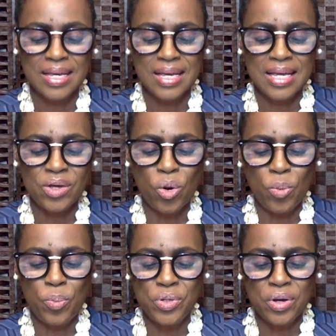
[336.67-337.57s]
and
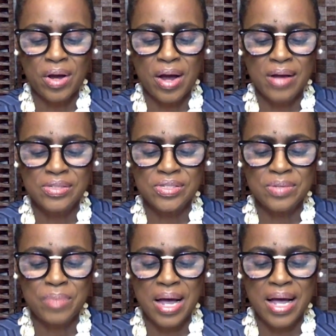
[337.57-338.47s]
open your hearts
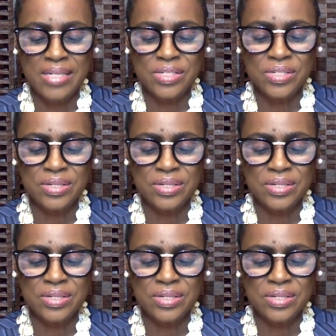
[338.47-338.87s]
and minds